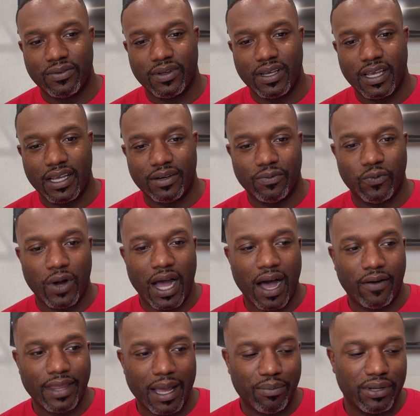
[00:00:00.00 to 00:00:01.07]
and
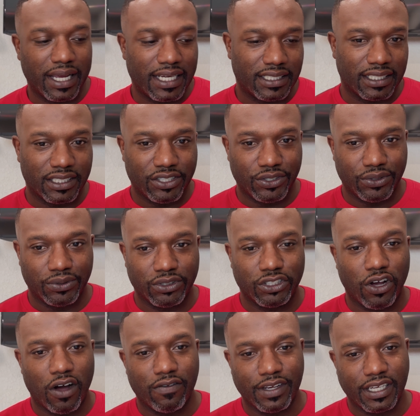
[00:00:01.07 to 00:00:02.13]
how that plays into
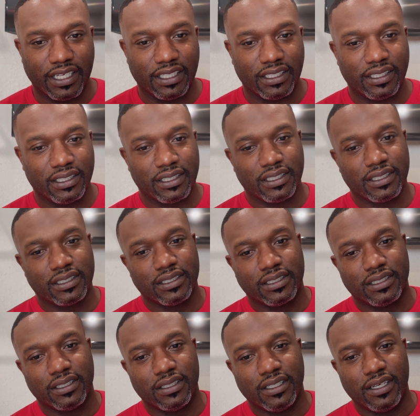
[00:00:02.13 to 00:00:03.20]
solving
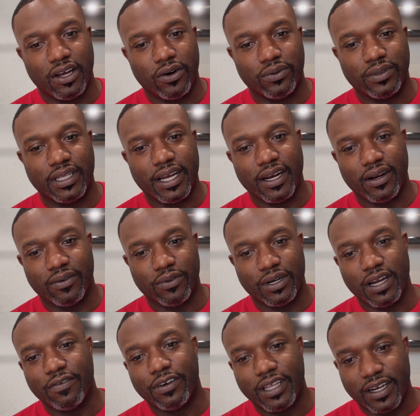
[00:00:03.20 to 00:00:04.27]
you know their
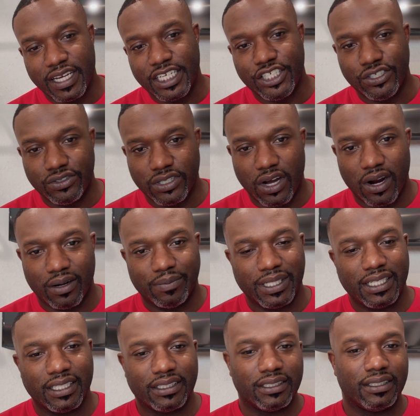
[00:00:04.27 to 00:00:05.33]
whatever their issues are
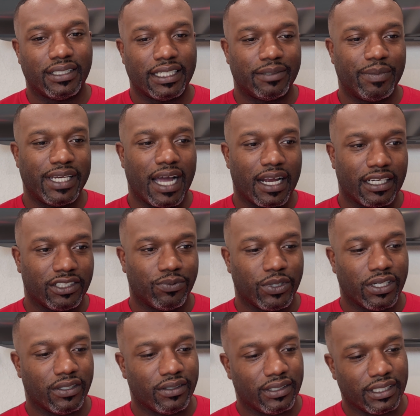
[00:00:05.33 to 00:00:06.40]
because let's be honest
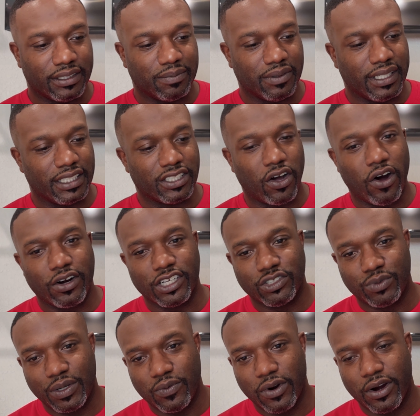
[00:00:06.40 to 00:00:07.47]
we're as, as hard as
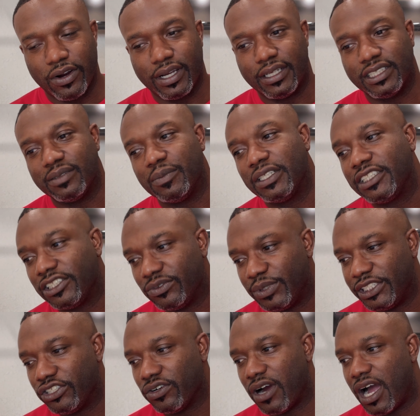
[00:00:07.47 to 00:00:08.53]
we work and as much as we
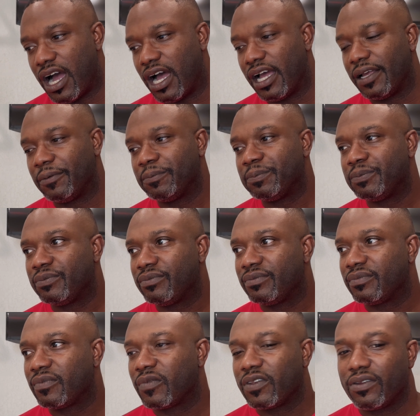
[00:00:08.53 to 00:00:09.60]
try
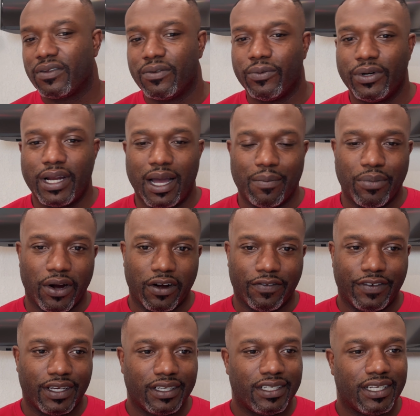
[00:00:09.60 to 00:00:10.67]
we're not
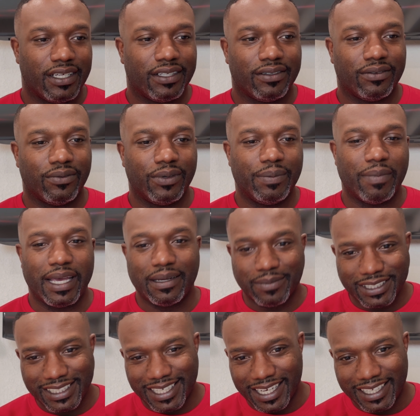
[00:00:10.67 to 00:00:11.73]
perfect we make
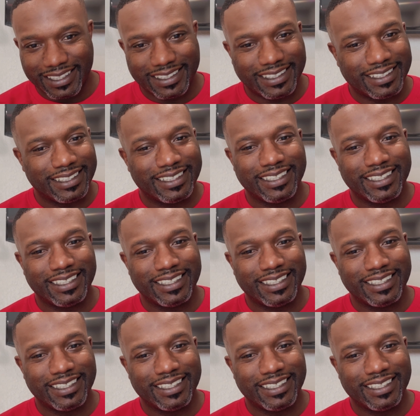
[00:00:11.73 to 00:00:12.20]
mistakes